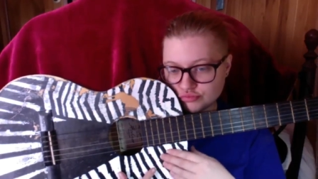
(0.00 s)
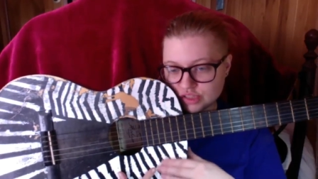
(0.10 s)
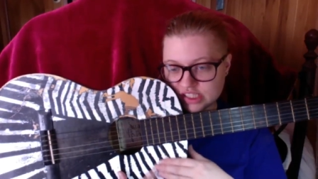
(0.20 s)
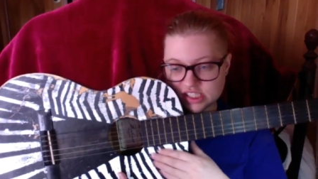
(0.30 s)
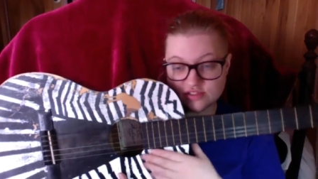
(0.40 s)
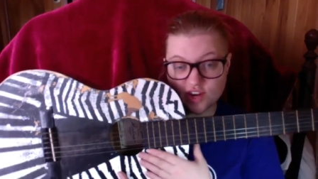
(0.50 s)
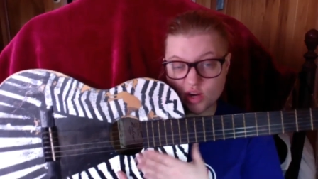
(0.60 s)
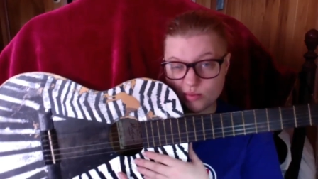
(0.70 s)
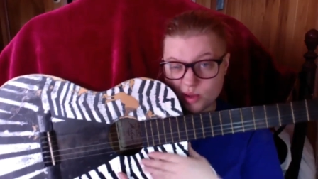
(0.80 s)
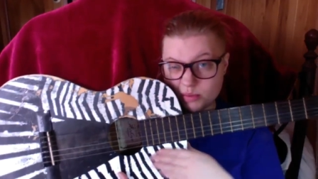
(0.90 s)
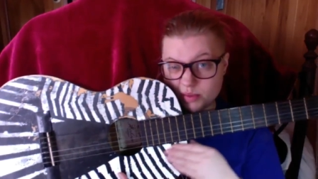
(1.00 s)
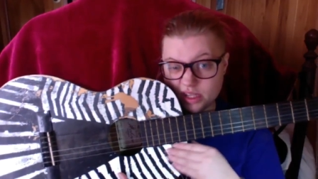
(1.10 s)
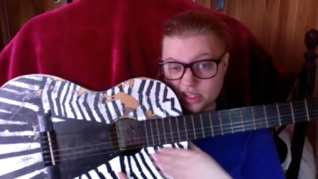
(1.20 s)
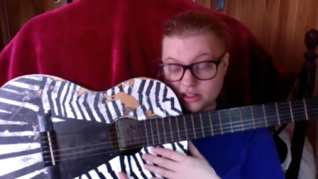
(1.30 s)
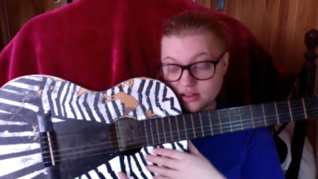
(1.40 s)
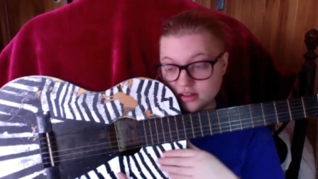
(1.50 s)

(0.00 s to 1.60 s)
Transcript: Because it's very bumpy.